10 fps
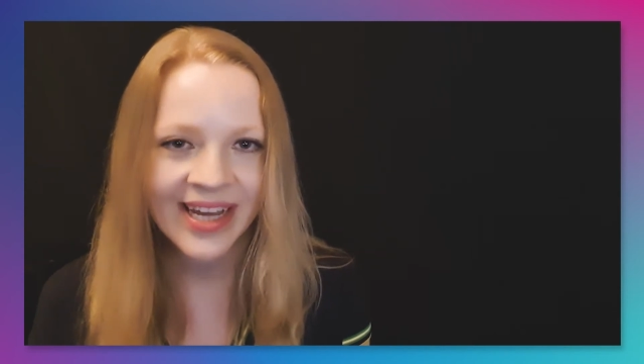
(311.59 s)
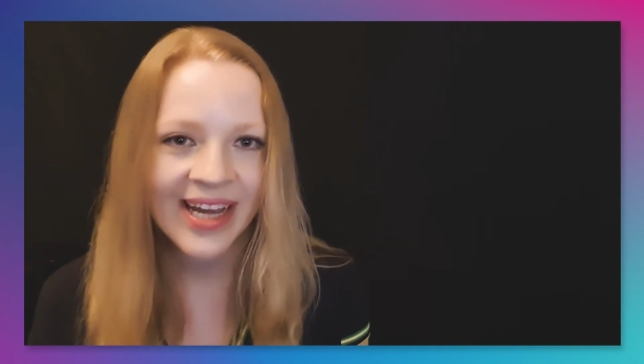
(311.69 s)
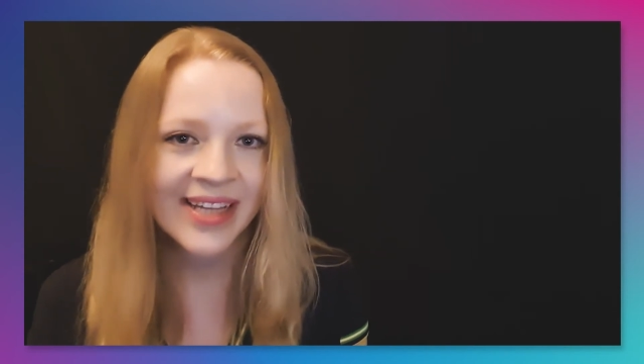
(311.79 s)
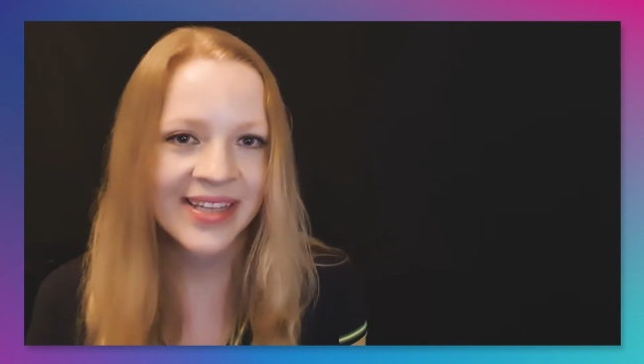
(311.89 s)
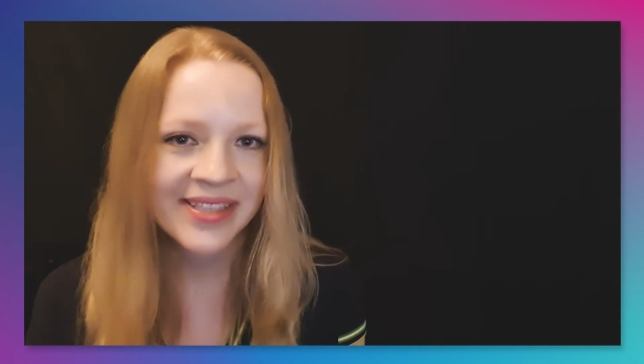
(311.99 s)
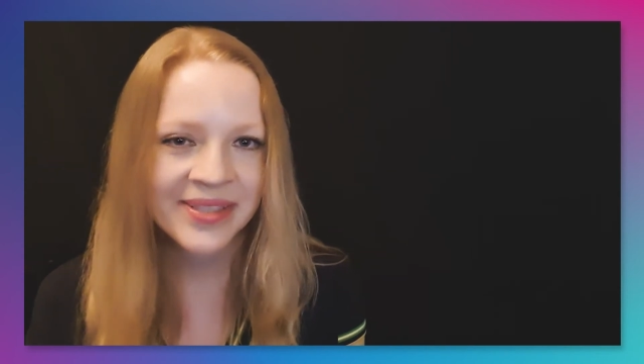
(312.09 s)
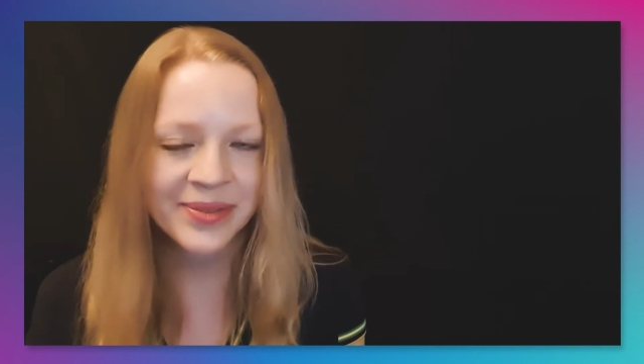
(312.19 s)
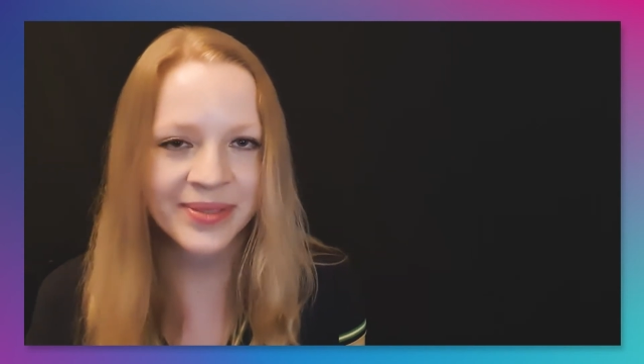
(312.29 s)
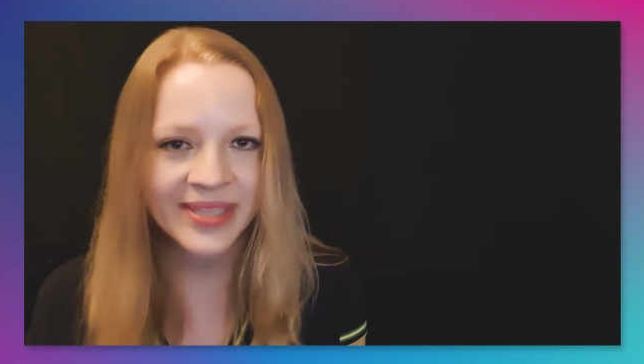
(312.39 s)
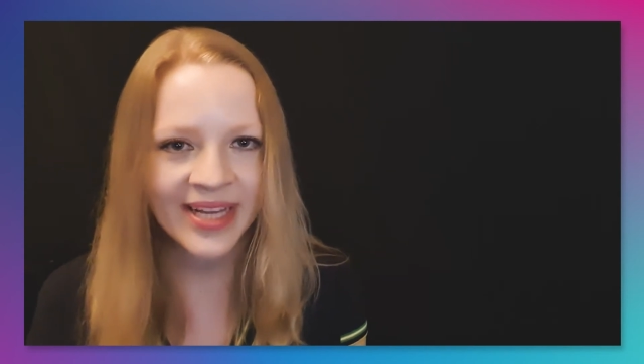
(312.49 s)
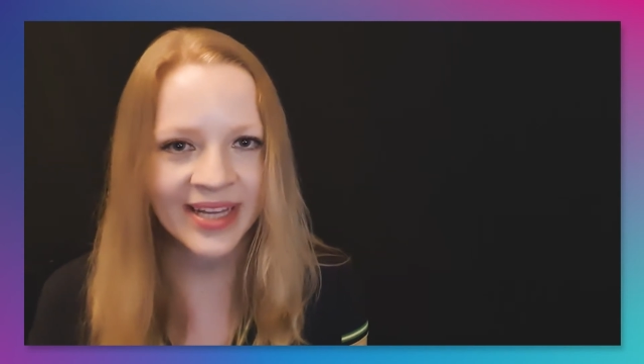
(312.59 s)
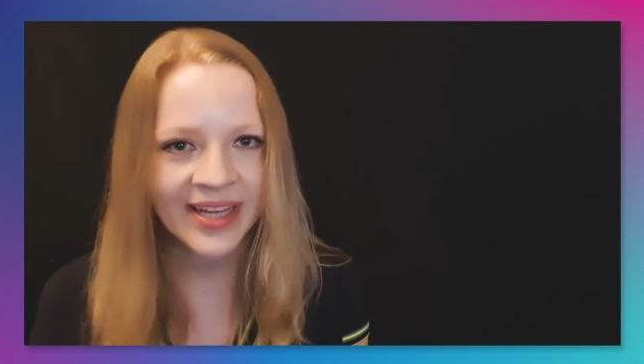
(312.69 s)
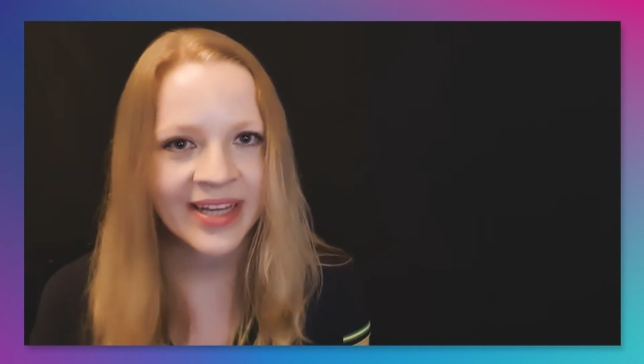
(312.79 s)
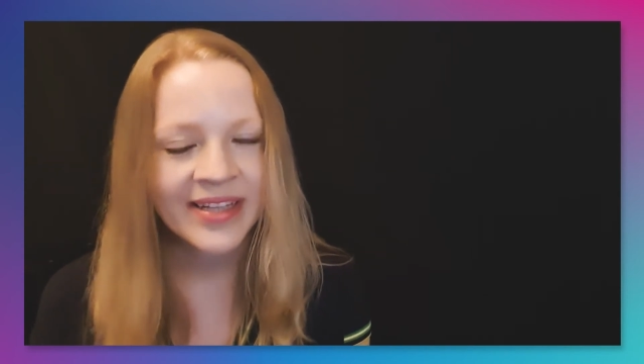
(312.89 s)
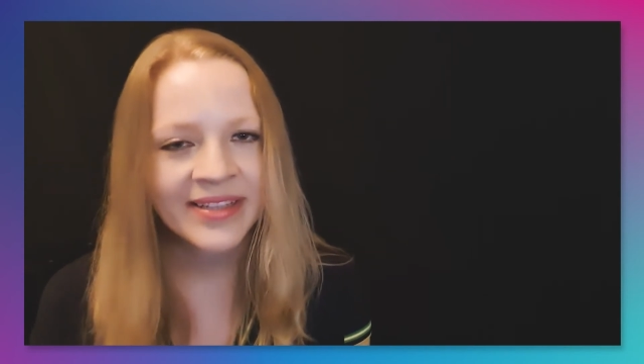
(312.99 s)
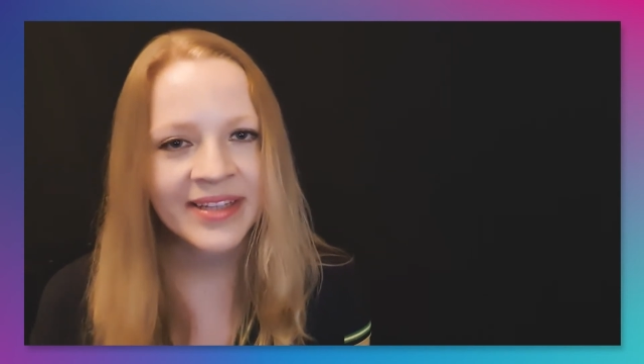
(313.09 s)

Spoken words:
And this is to say that